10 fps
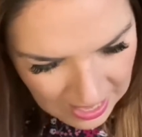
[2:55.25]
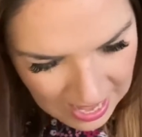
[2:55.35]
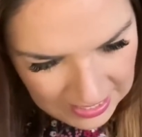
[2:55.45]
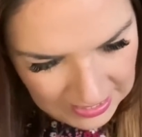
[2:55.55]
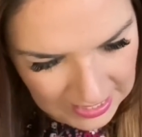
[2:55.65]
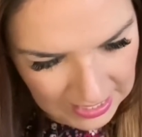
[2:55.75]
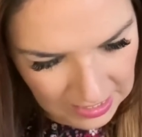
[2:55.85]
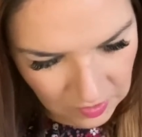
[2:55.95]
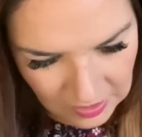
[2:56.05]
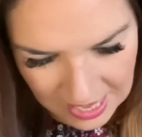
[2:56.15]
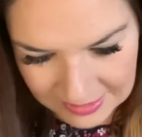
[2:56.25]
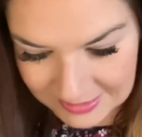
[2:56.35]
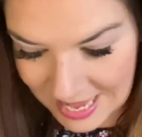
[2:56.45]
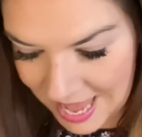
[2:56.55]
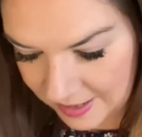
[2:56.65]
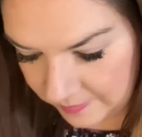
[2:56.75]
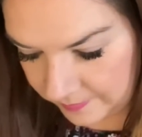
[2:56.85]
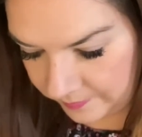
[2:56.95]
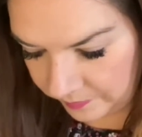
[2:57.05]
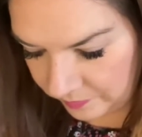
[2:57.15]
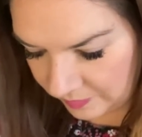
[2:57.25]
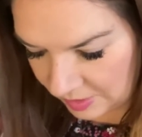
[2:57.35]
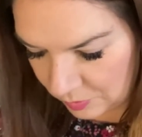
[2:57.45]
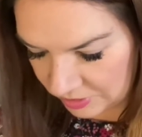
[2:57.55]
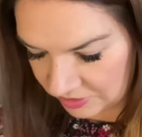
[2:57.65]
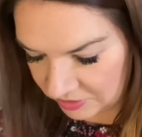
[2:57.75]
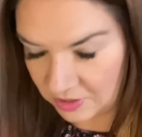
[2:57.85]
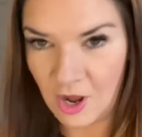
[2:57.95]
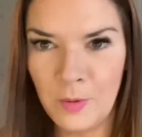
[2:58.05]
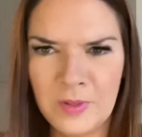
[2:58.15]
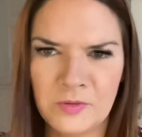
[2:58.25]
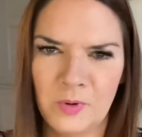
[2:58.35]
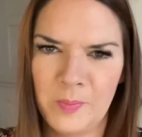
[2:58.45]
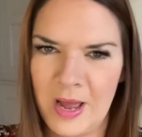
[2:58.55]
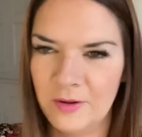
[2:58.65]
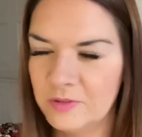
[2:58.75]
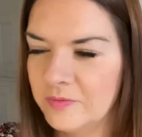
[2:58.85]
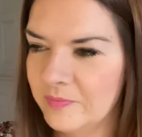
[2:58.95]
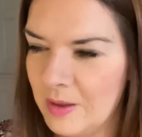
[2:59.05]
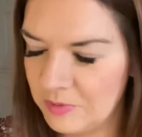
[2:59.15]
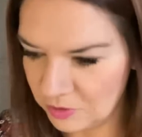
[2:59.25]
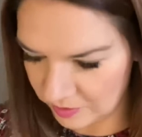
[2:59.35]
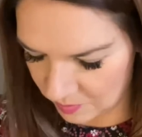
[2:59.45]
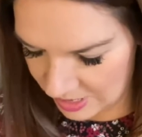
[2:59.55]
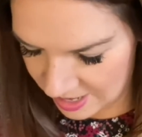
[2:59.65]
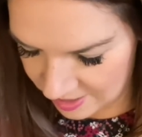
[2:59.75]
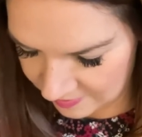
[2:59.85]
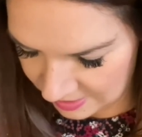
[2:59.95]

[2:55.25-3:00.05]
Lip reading: And in here you get 10, which is good. I hope these were a pound. I'm sure they were.